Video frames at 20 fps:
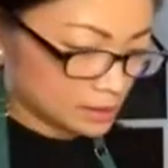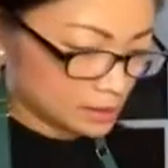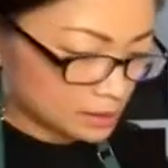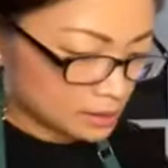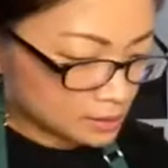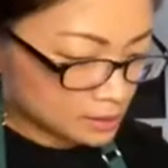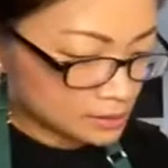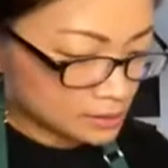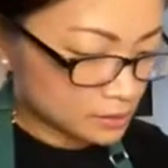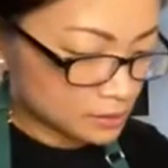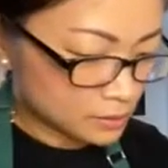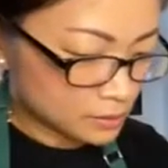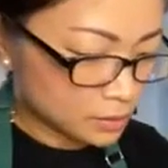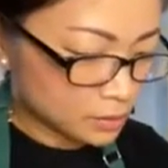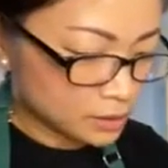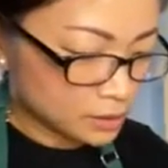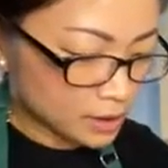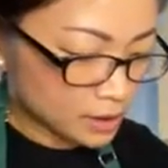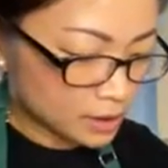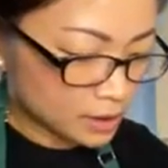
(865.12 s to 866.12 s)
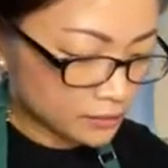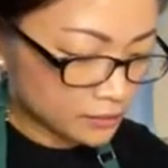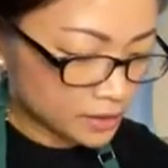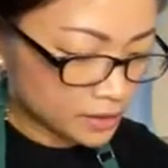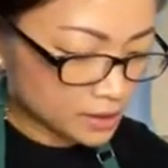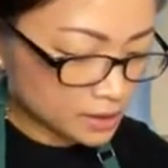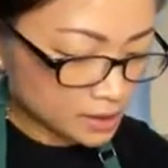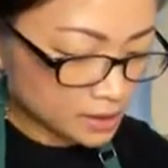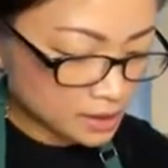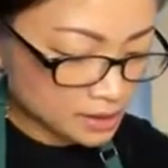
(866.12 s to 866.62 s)
not everything
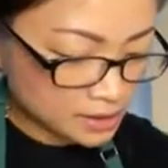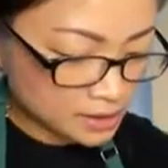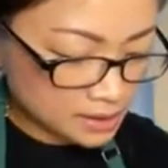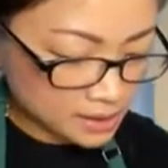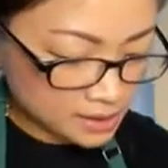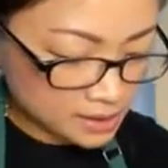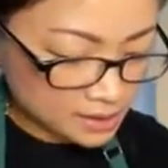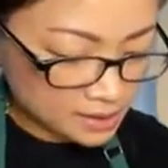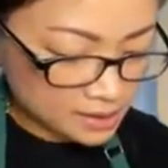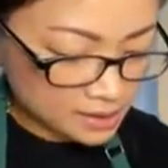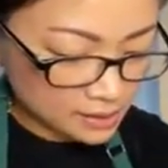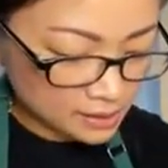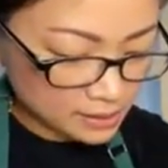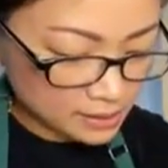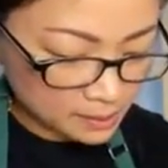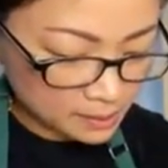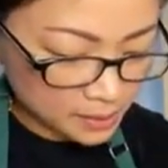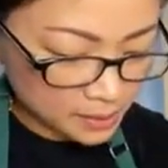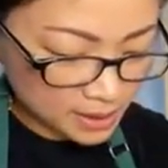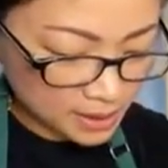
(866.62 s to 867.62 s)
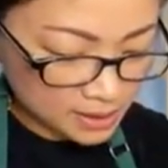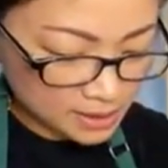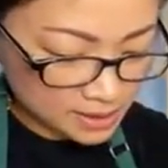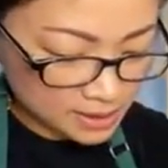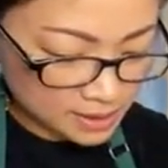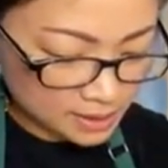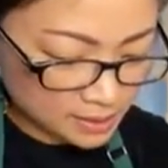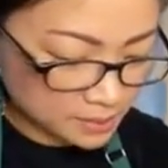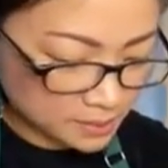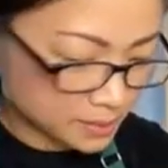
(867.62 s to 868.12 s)
is inside the
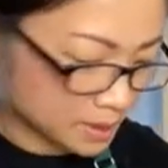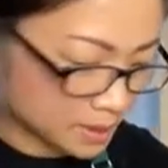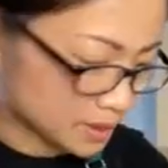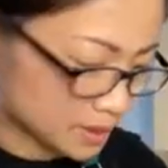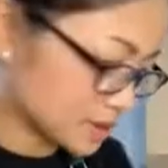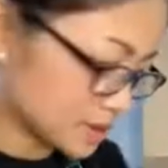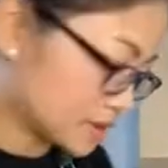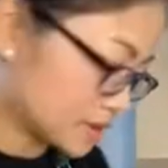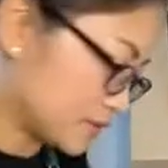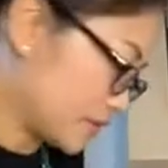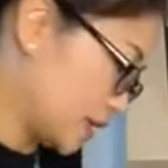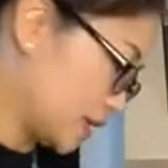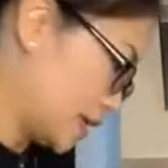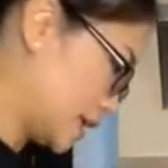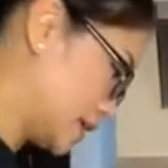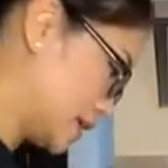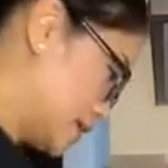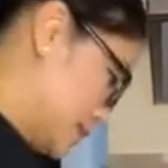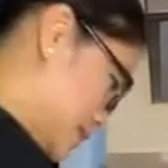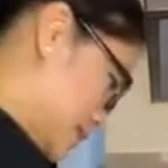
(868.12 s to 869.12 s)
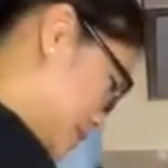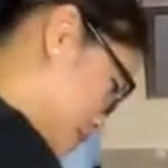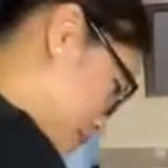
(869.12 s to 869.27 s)
plastic, but that's fine.